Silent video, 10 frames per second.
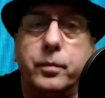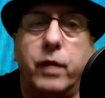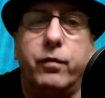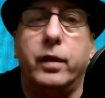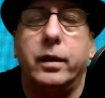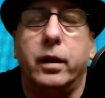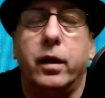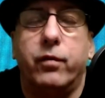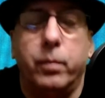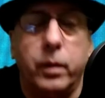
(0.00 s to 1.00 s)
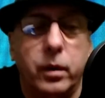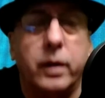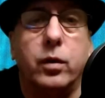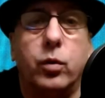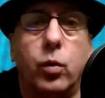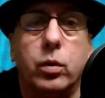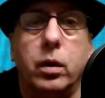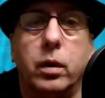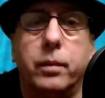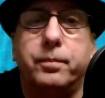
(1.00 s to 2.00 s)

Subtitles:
Definitely like to hear from you, like to talk to you